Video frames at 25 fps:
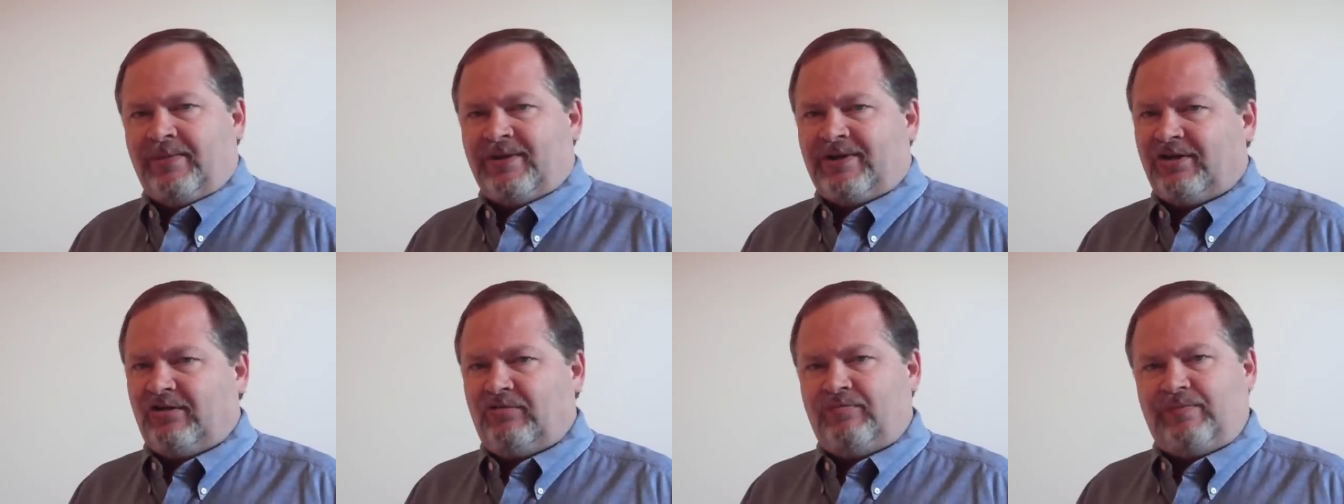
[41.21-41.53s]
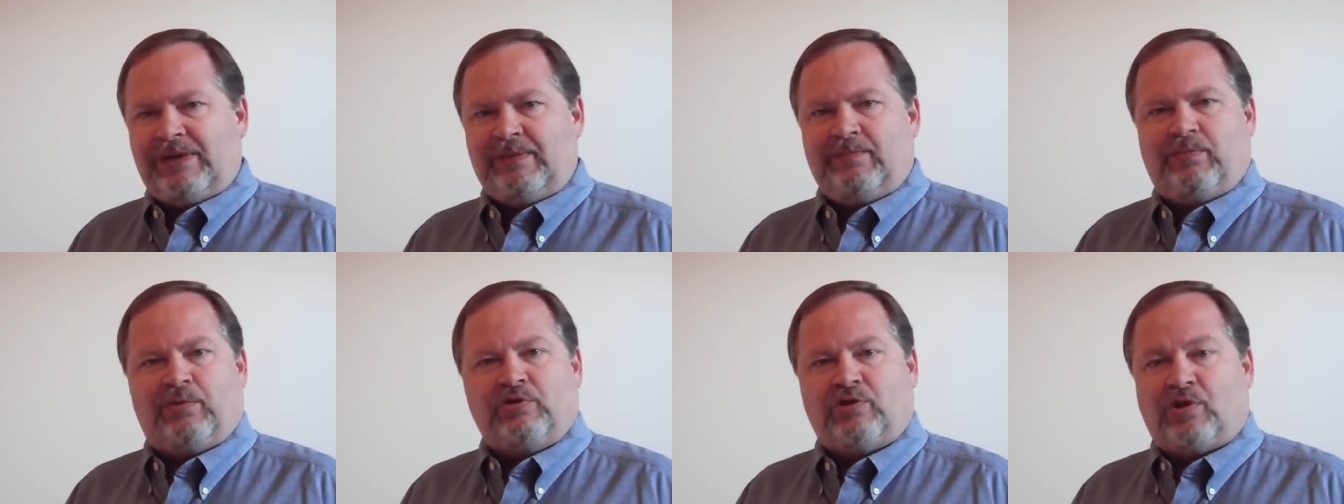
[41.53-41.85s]
because
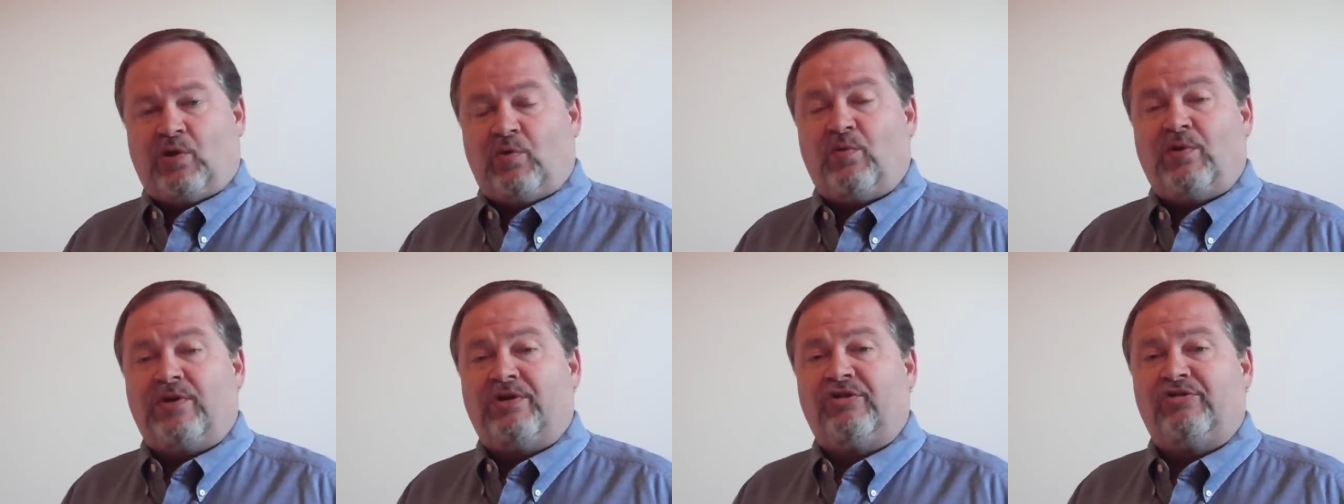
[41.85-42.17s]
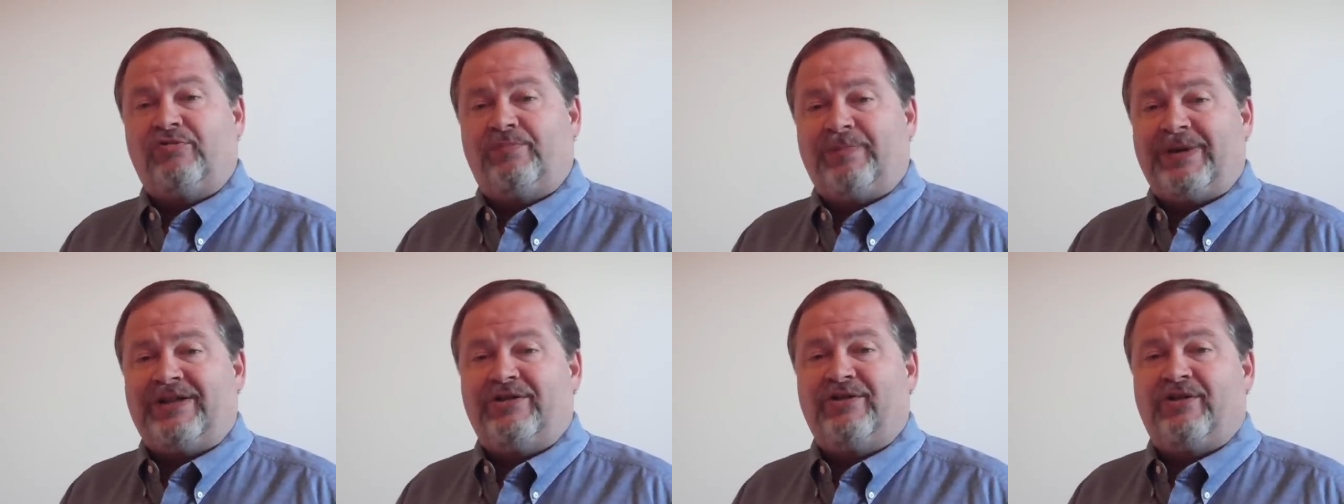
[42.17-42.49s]
people don't want
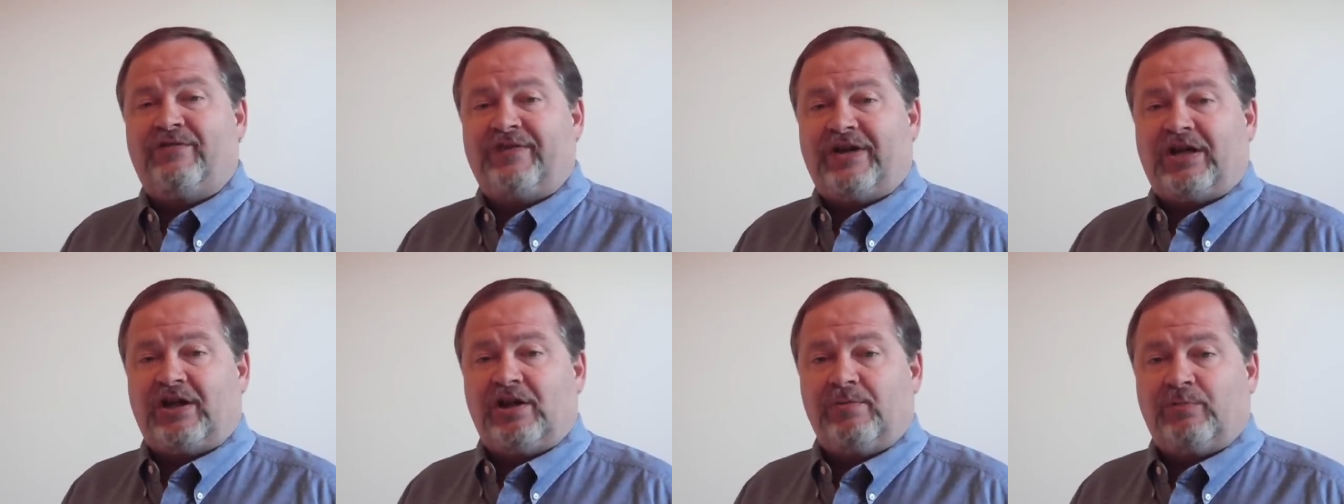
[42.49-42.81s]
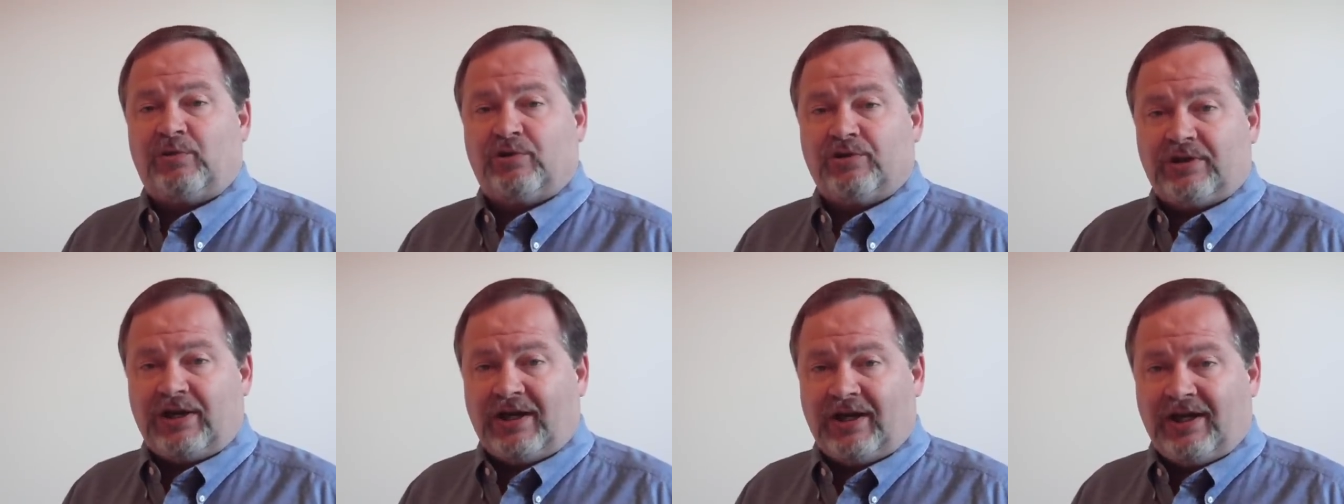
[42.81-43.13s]
to spend their
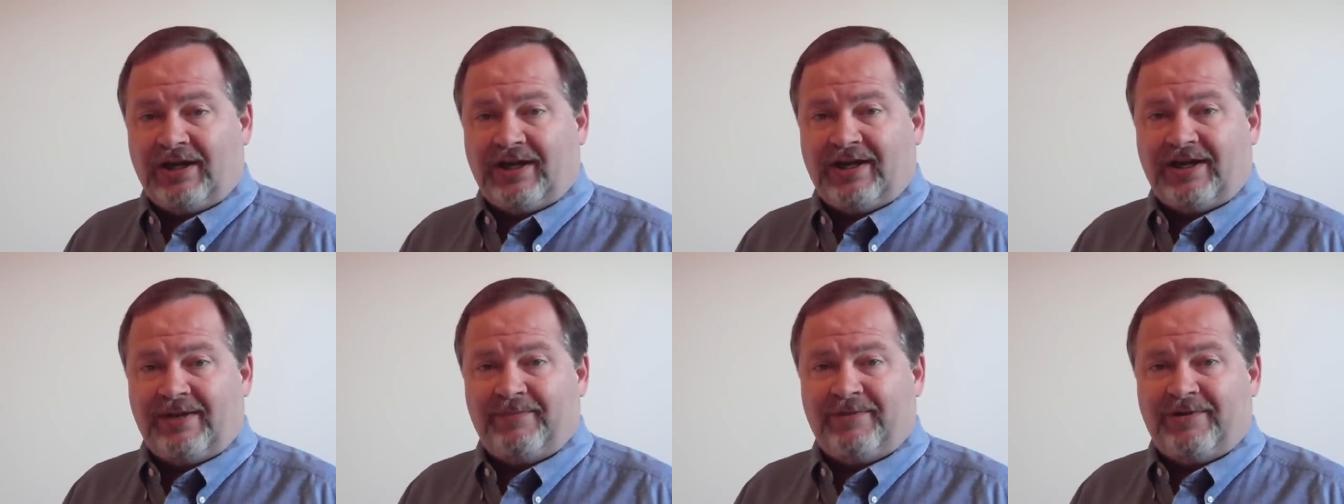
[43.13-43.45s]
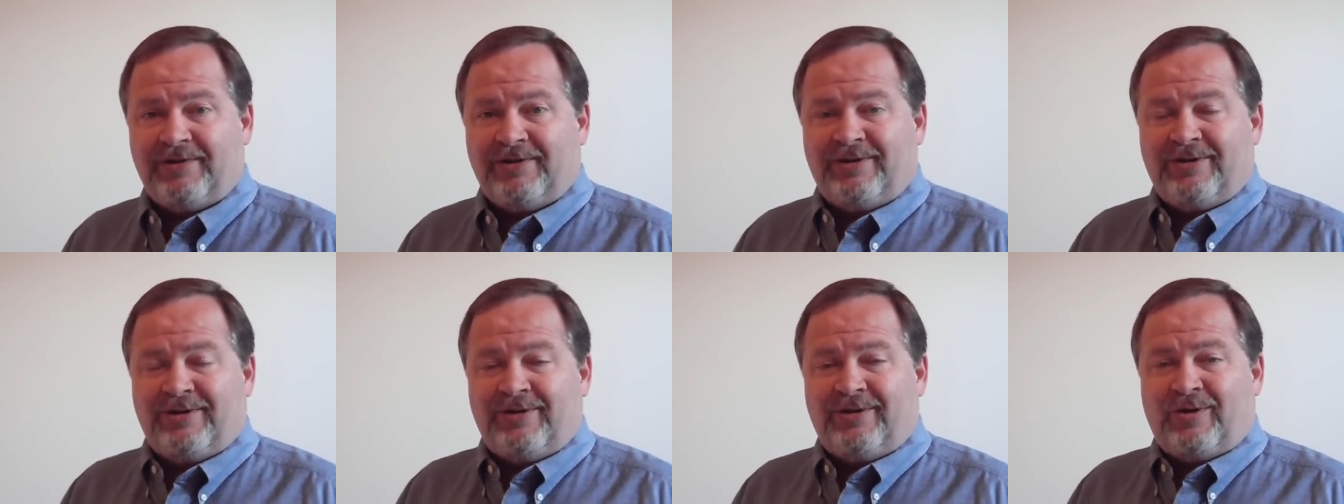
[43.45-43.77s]
valuable
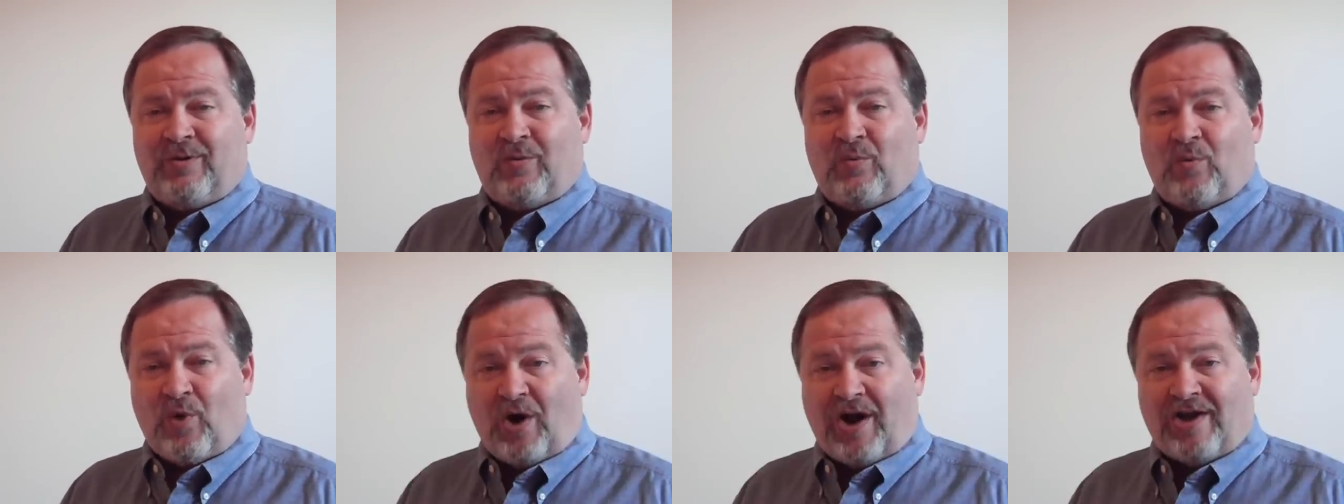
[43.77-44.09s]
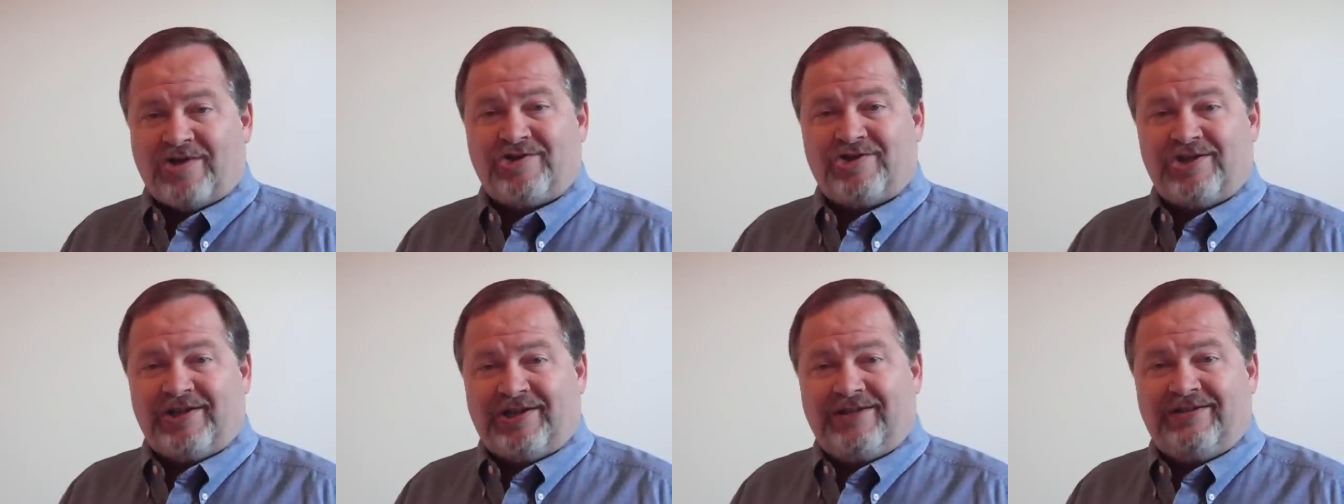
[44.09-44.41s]
time
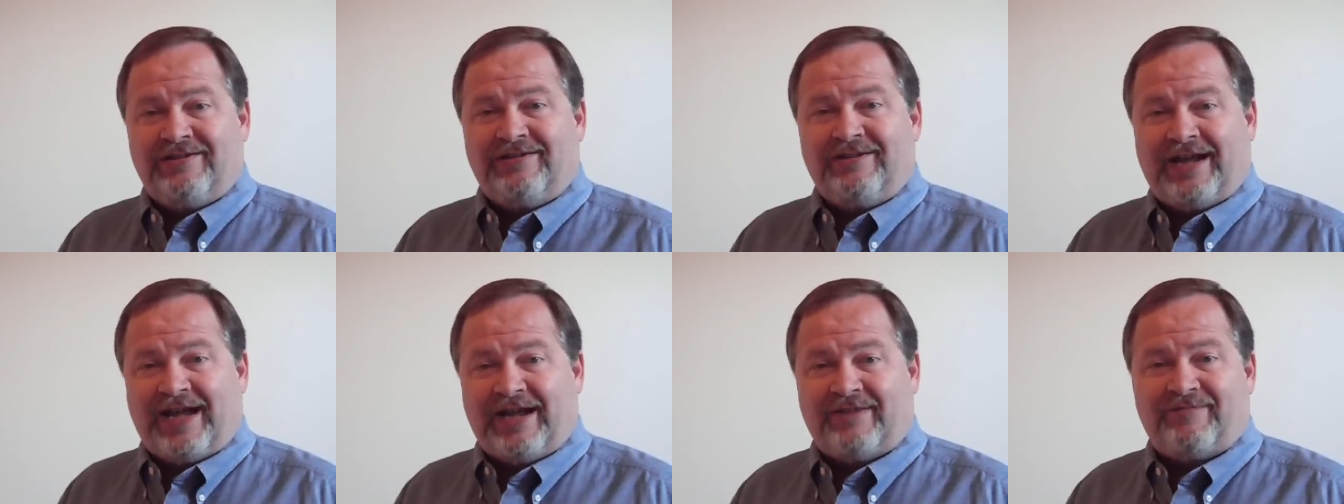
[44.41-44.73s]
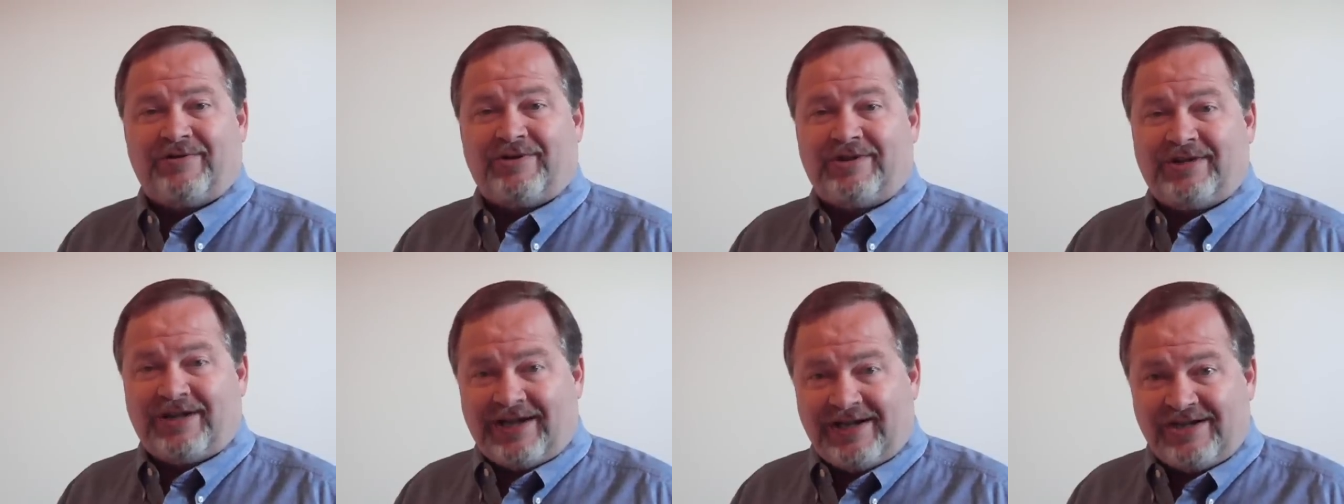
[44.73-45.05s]
watching
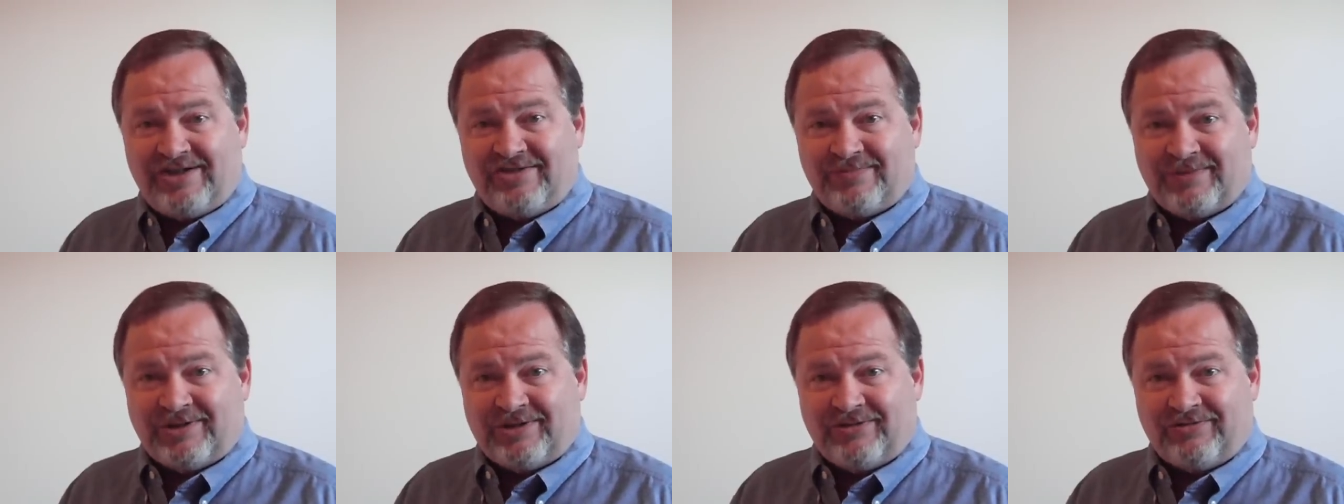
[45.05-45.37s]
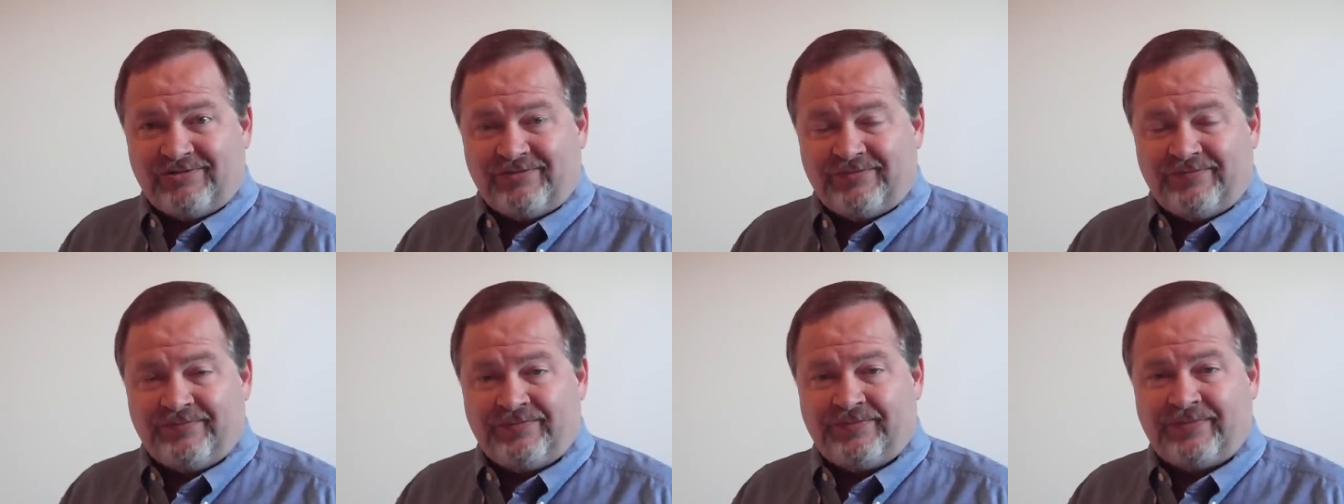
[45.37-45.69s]

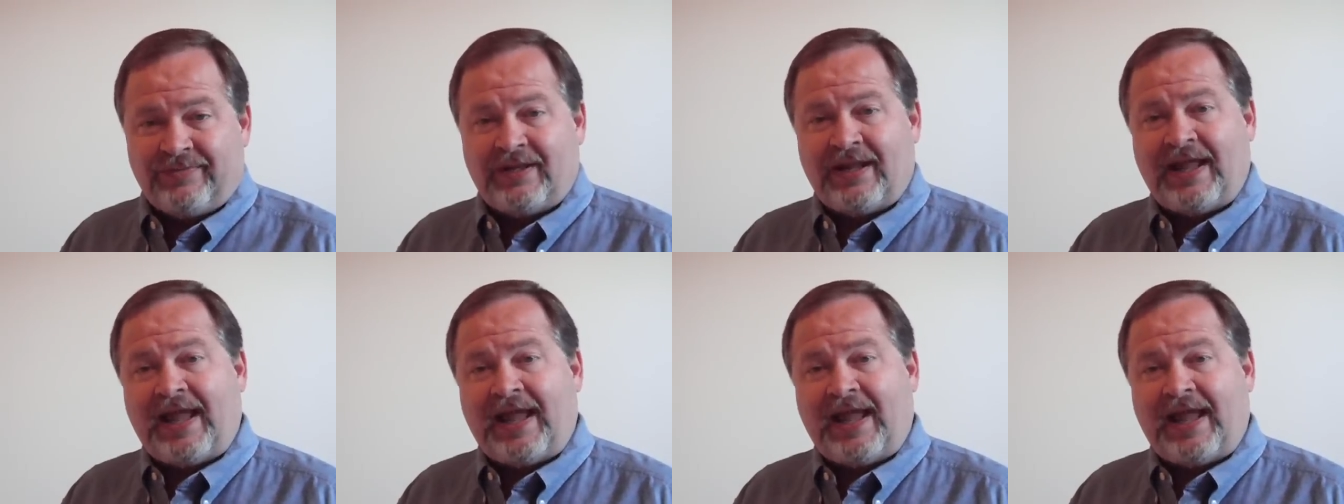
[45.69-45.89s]
advertisements.